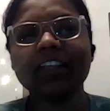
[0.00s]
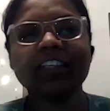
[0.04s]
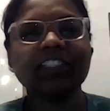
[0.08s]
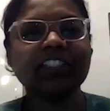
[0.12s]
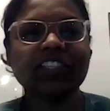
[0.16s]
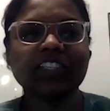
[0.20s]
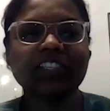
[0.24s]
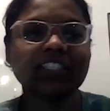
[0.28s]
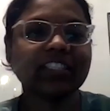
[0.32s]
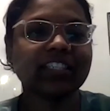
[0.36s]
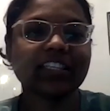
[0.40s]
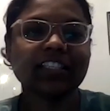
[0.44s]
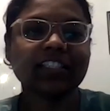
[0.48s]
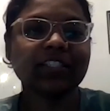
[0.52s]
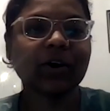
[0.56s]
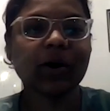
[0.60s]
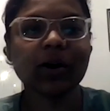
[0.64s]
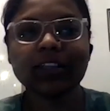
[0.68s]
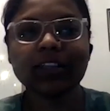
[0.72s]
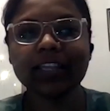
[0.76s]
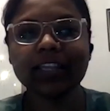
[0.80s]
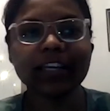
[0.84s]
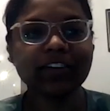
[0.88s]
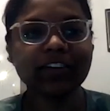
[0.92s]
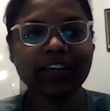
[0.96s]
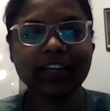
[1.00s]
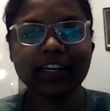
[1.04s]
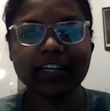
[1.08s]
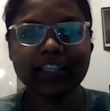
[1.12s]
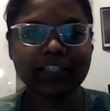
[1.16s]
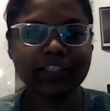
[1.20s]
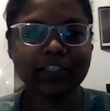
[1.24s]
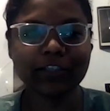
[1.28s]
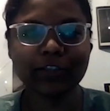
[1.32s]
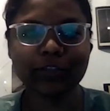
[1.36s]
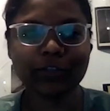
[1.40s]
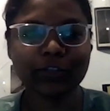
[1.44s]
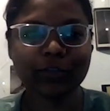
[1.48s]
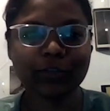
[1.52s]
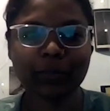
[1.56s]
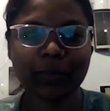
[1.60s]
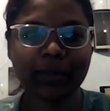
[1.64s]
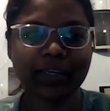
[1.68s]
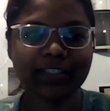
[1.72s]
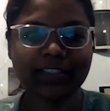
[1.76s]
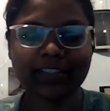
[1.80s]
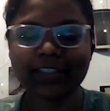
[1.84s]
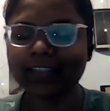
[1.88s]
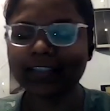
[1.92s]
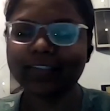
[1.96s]
or just a song that leads you to
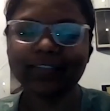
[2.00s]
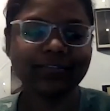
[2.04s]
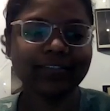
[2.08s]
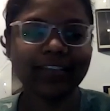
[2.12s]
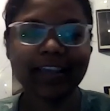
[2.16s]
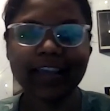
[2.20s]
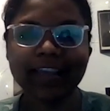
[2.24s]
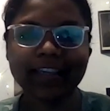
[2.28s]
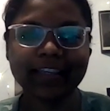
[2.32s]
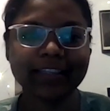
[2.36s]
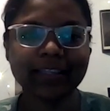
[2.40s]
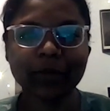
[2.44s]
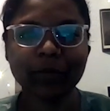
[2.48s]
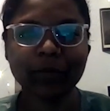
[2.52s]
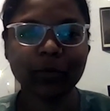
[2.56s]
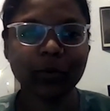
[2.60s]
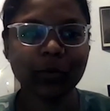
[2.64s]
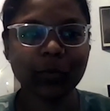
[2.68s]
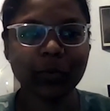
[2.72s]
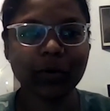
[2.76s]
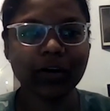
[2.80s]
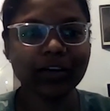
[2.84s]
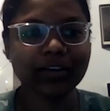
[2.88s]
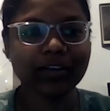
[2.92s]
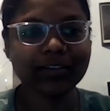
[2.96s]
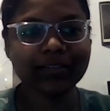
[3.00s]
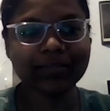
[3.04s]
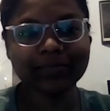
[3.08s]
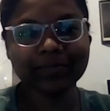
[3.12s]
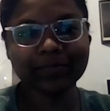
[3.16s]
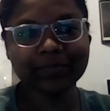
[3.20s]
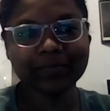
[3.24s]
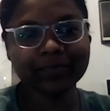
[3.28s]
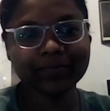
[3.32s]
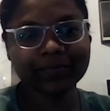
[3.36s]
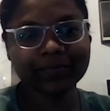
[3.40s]
space. Anything would work.